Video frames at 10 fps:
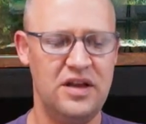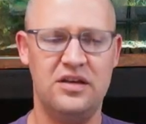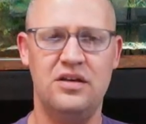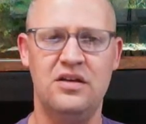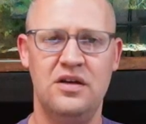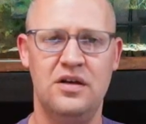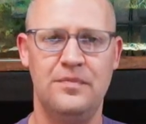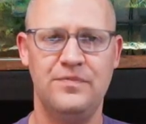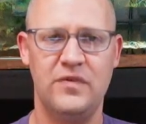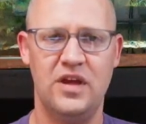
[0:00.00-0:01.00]
Like,
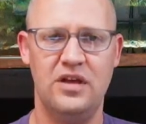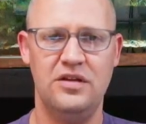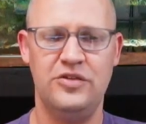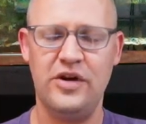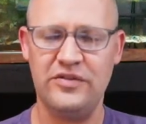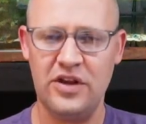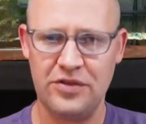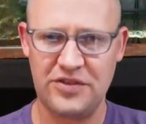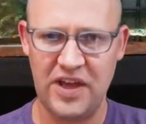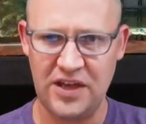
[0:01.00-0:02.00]
do you have
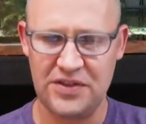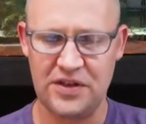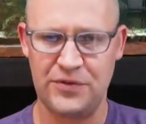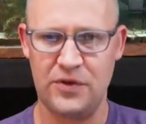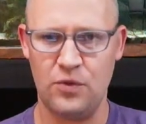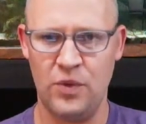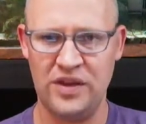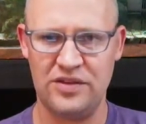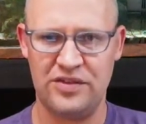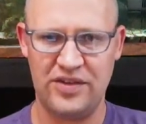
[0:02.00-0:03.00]
another tank that if it
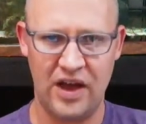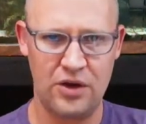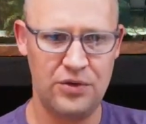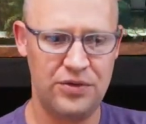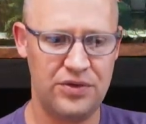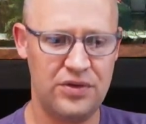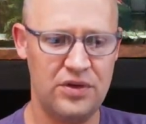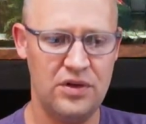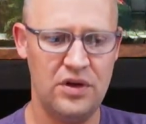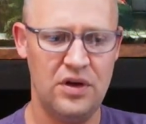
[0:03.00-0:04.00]
went
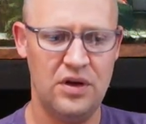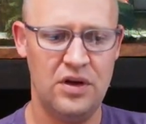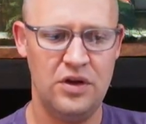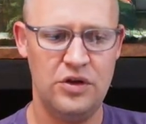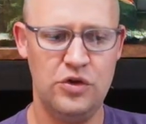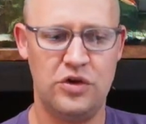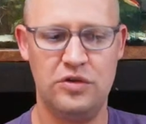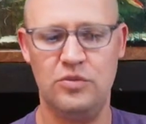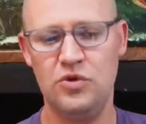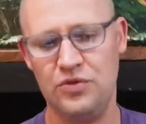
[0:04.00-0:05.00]
south, you
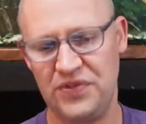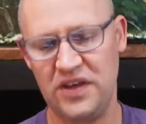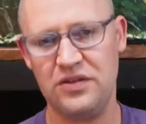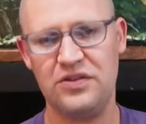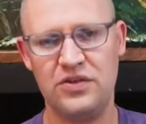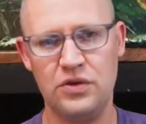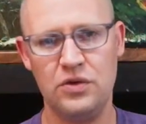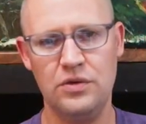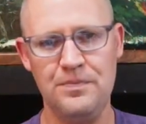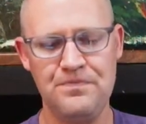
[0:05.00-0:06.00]
could move things
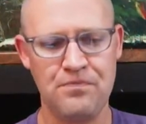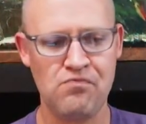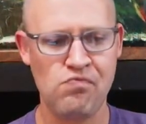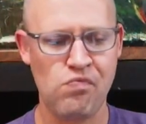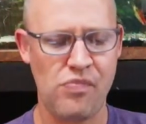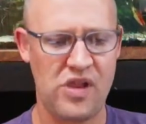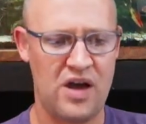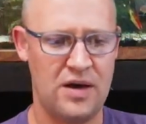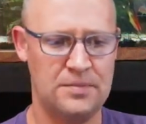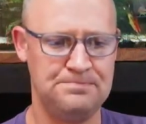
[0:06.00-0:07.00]
to?
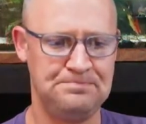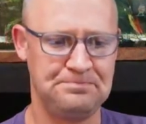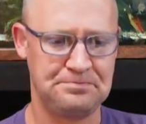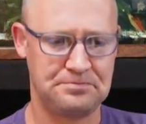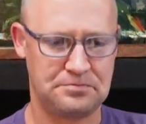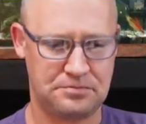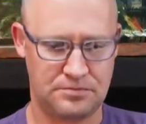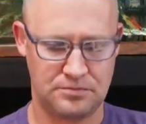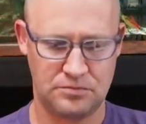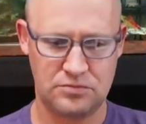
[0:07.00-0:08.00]

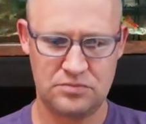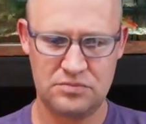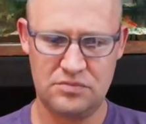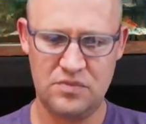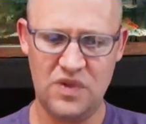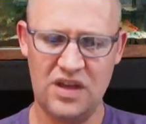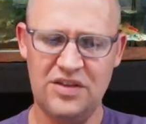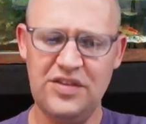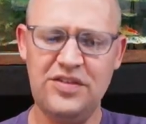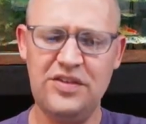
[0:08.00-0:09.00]

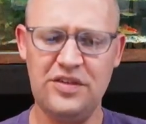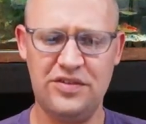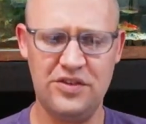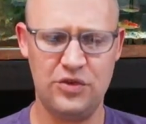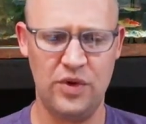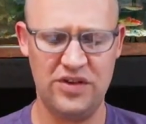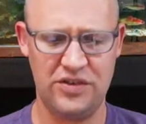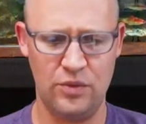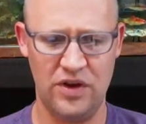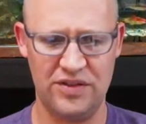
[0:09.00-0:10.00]
Because this is a
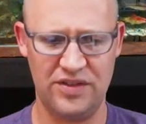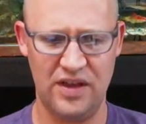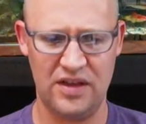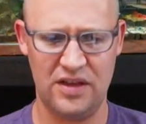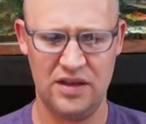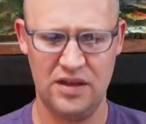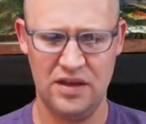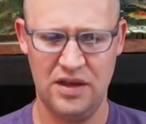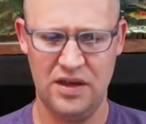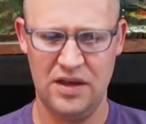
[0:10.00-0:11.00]
situation where it's like,
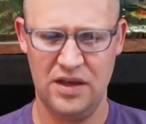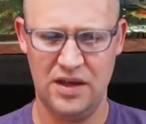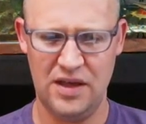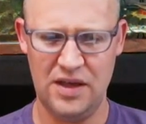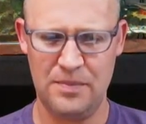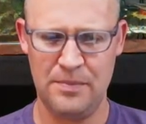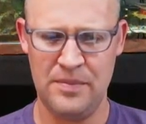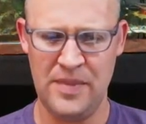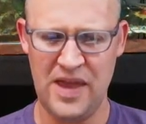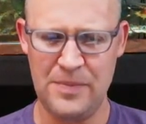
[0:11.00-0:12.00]
it
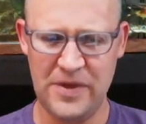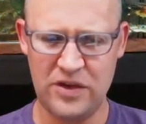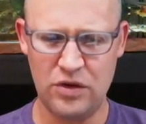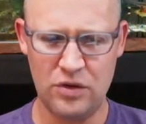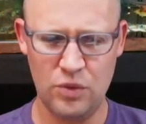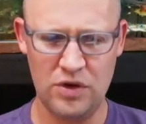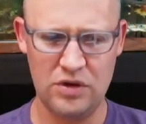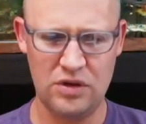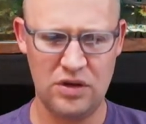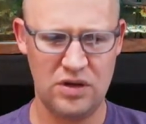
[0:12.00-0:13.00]
maybe could
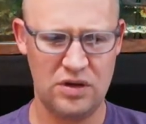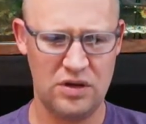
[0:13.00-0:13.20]
work.